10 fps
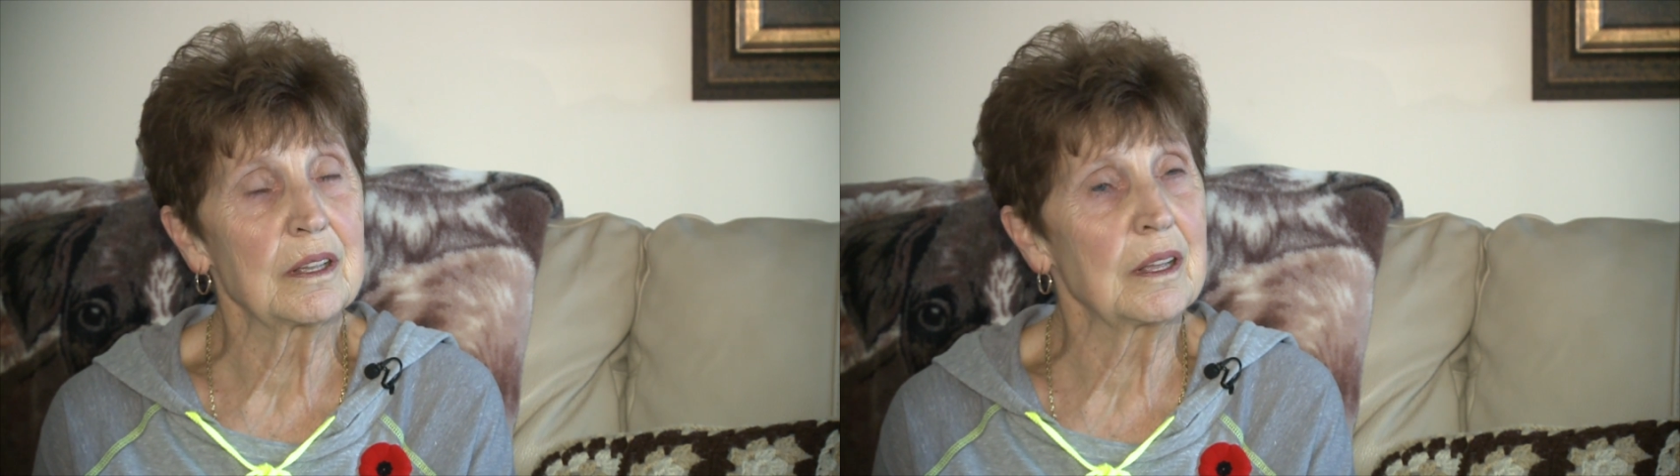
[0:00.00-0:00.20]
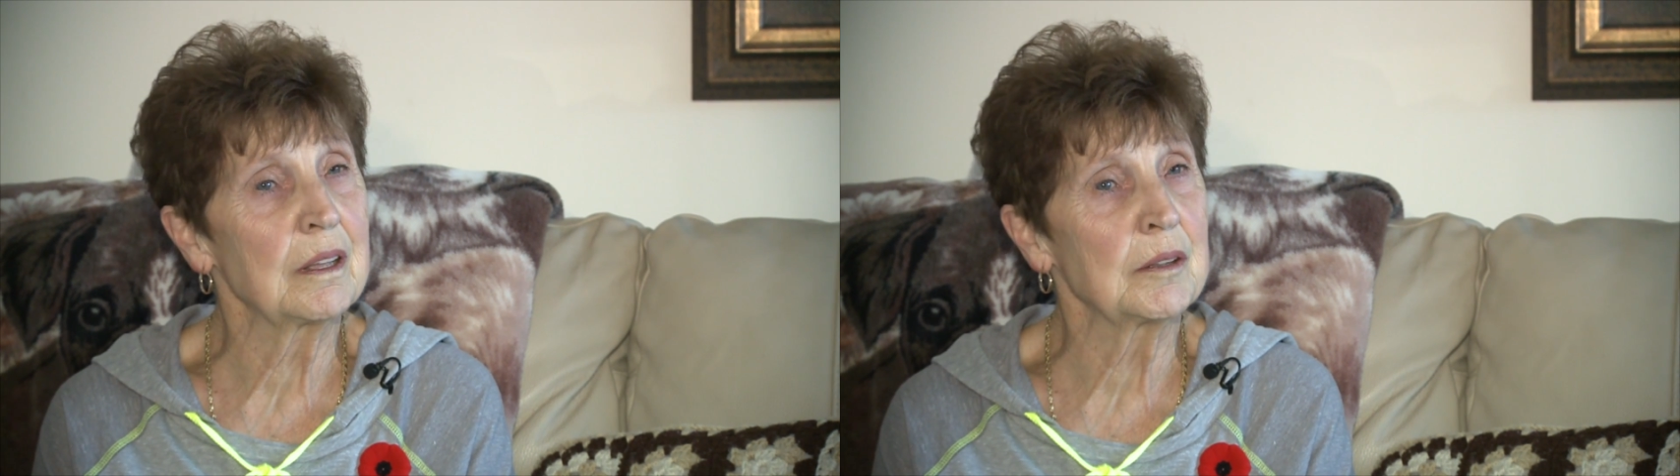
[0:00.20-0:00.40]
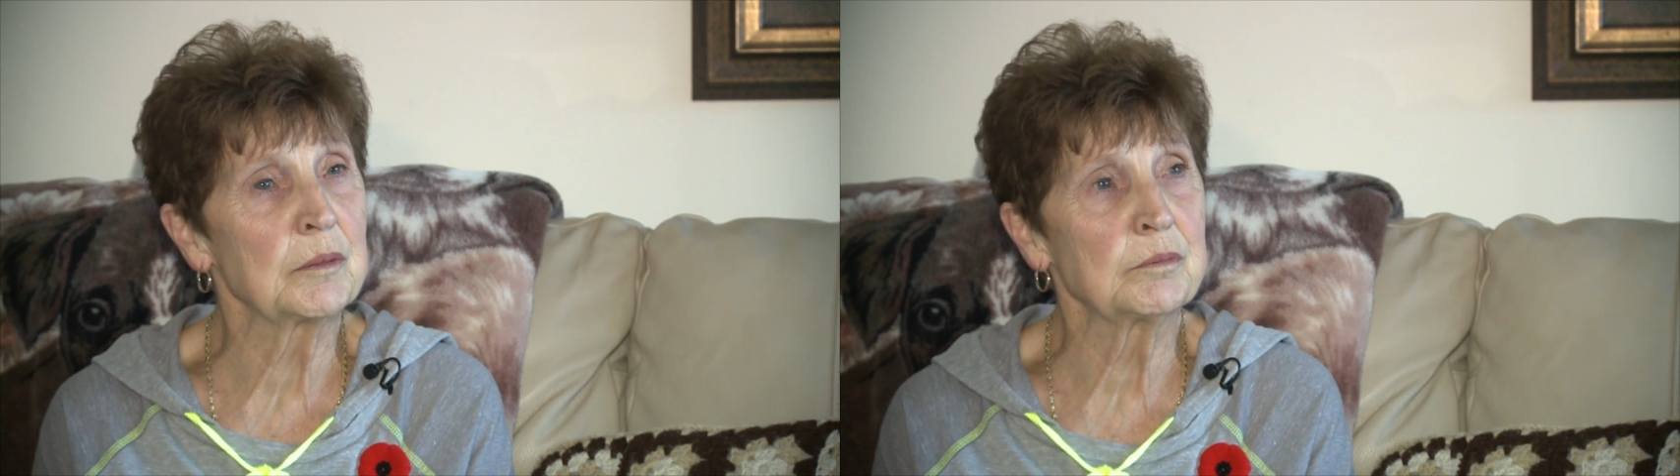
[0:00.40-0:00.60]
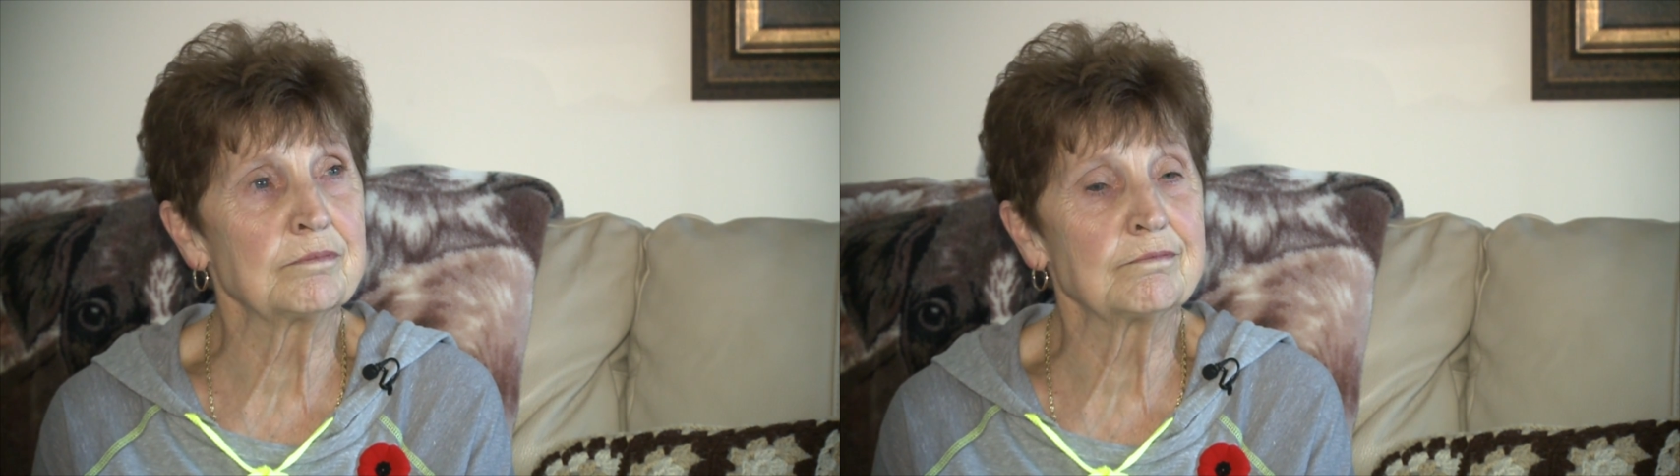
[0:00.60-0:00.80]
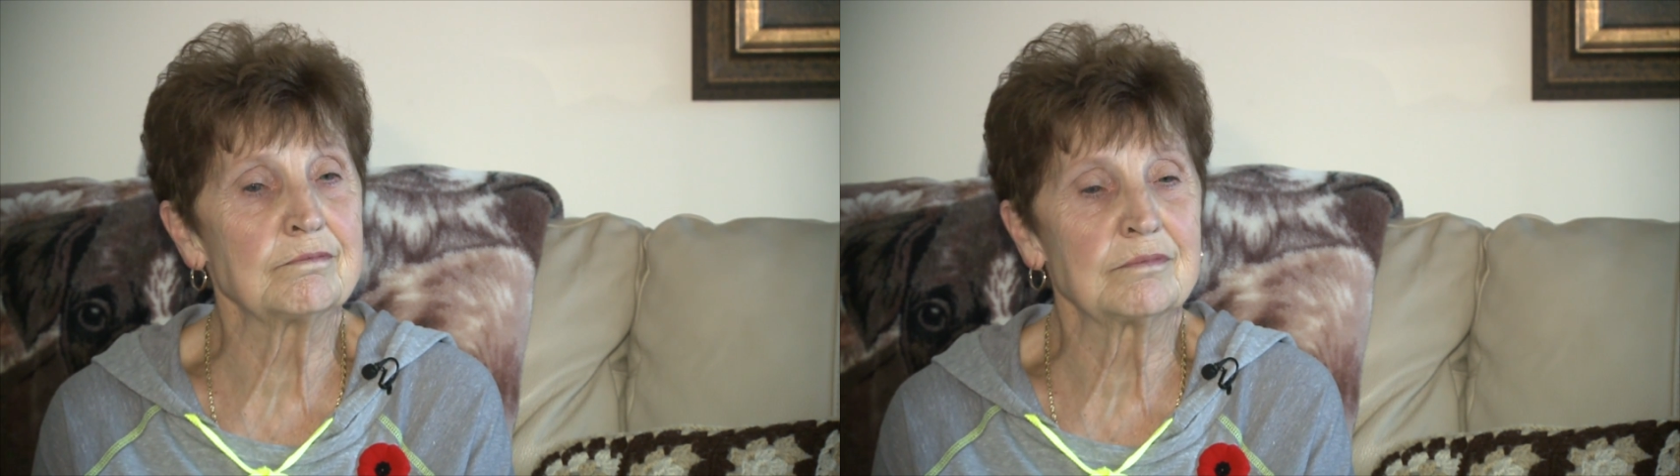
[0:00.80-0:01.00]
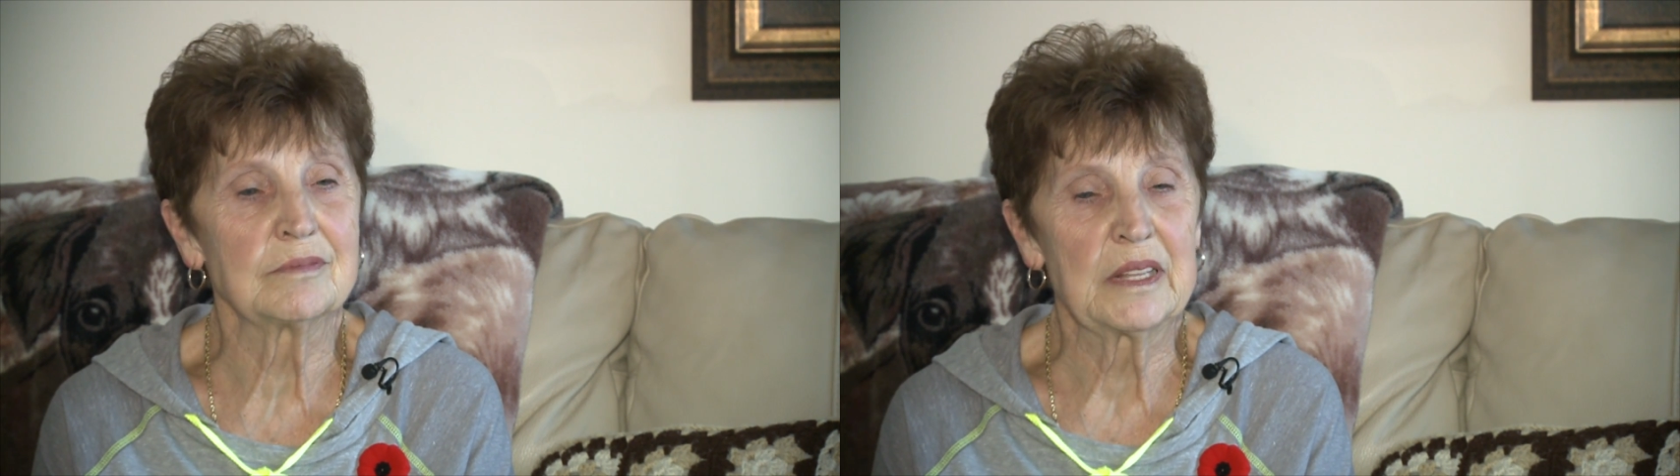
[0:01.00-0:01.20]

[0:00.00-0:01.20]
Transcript: um,